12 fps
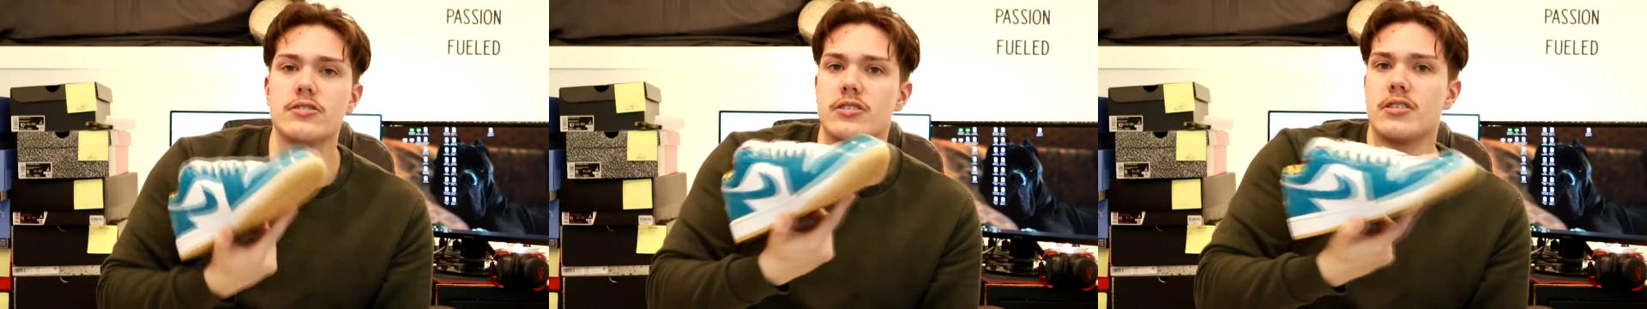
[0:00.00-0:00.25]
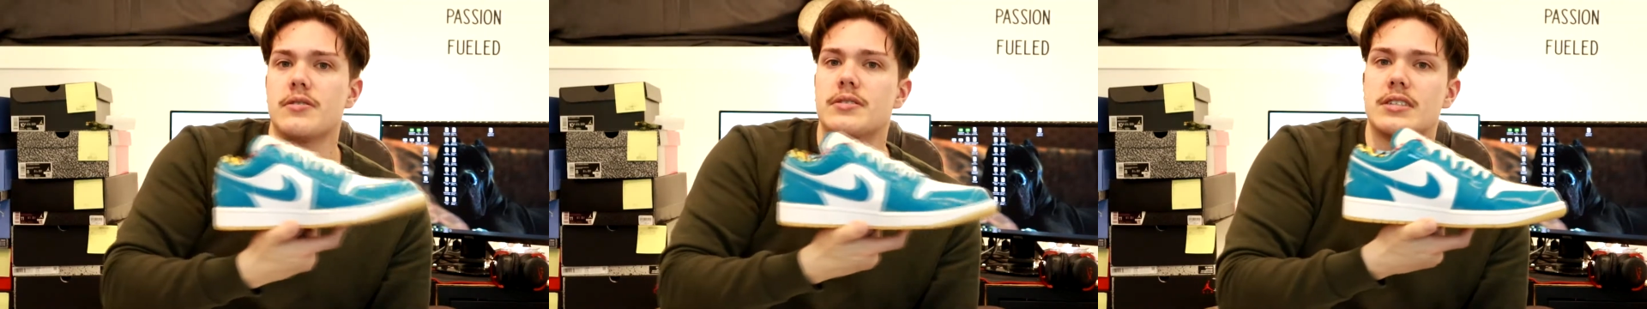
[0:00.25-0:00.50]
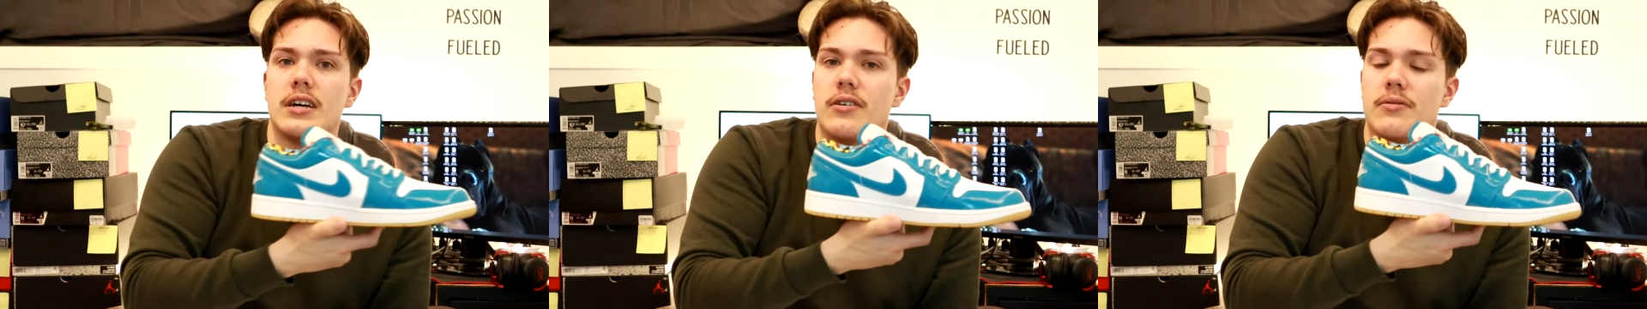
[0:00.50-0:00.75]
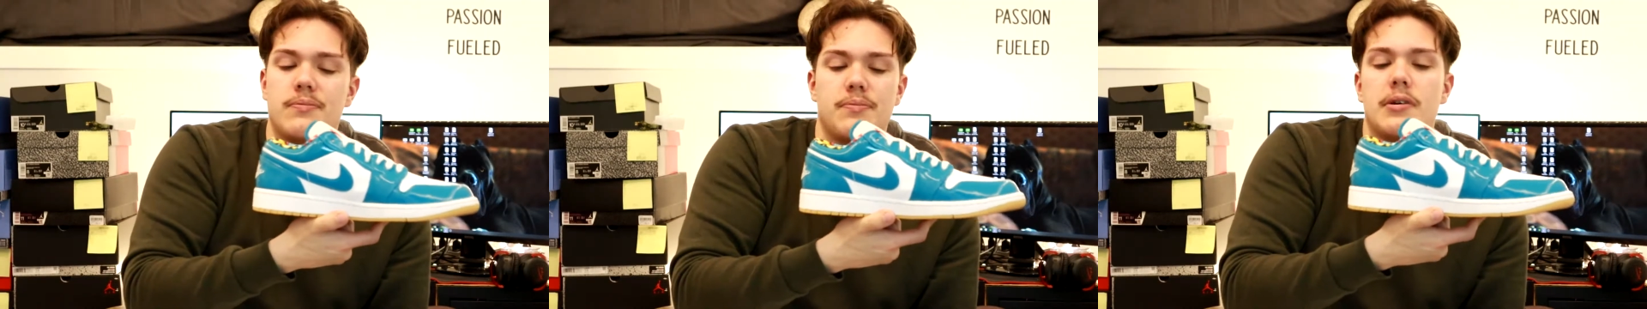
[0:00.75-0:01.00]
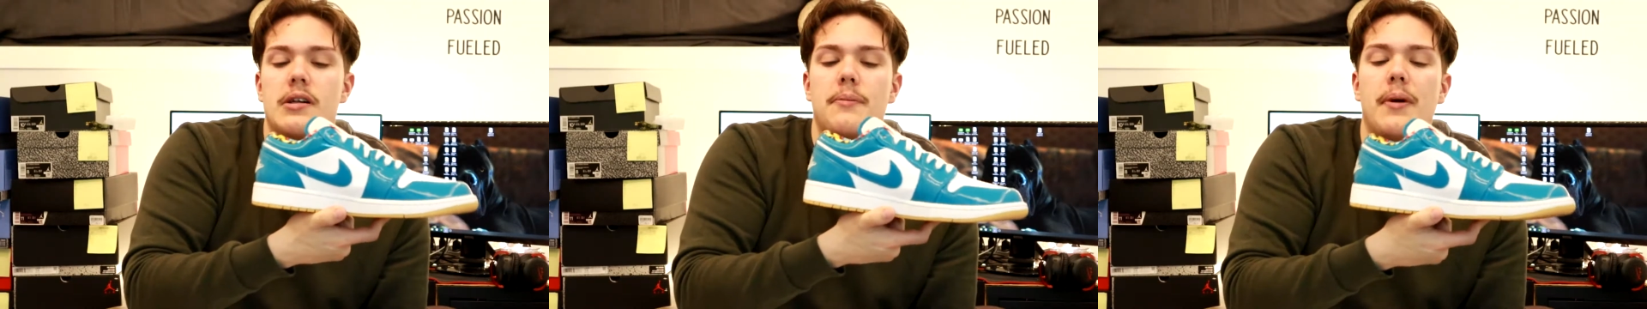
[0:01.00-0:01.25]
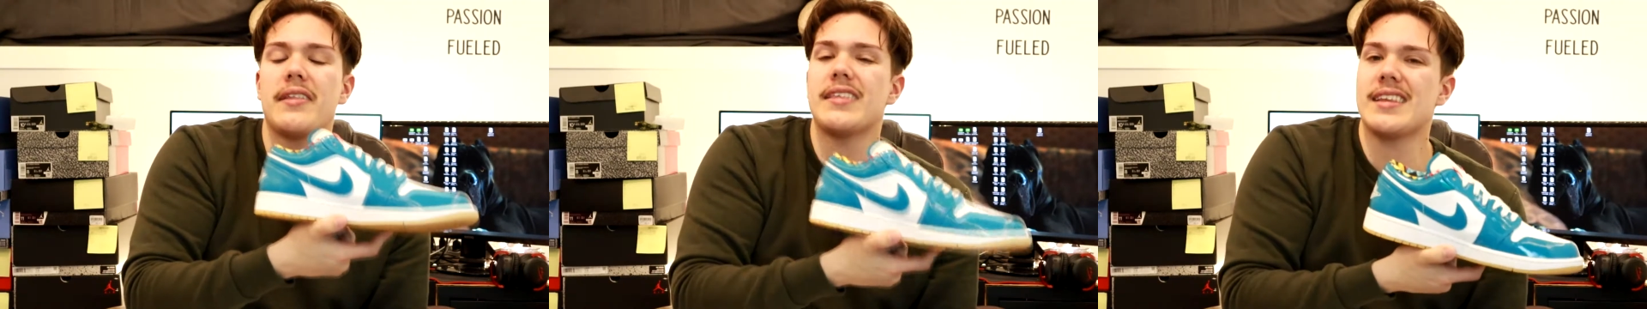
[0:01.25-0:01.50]
are gonna sell
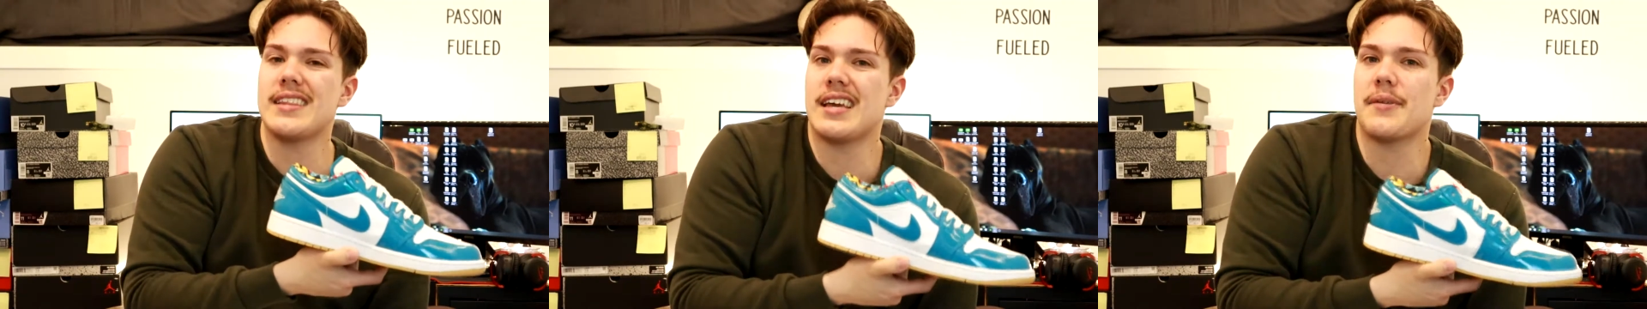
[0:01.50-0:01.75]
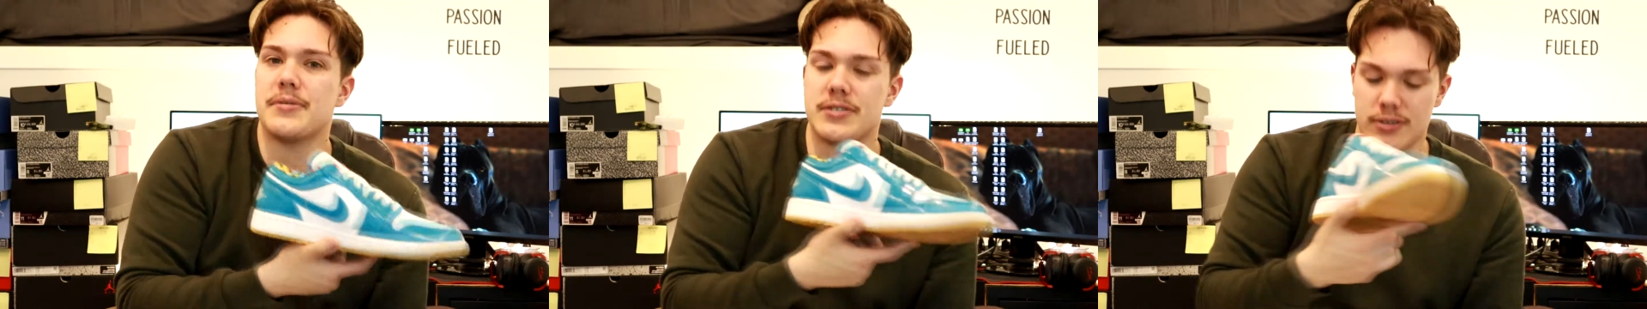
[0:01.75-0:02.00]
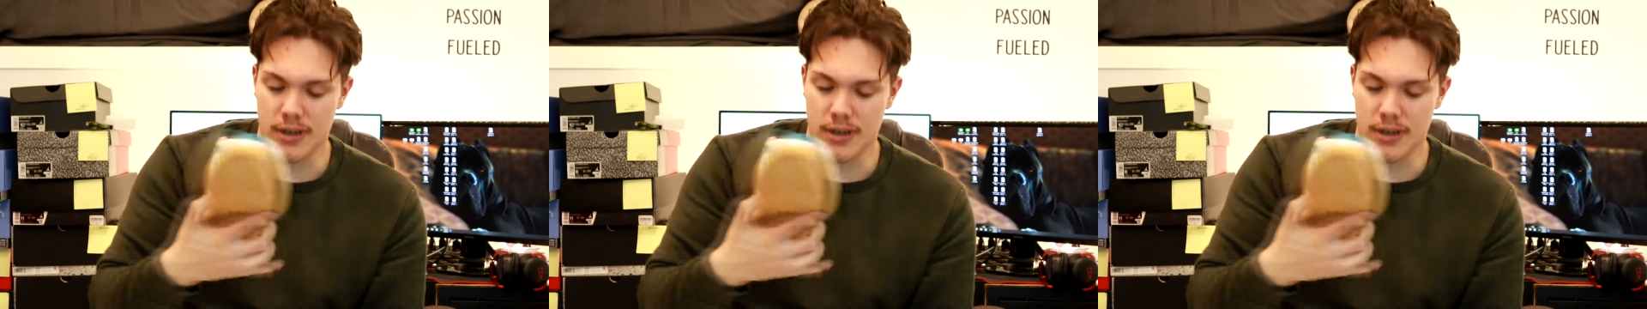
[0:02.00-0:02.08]
by the end of the episode.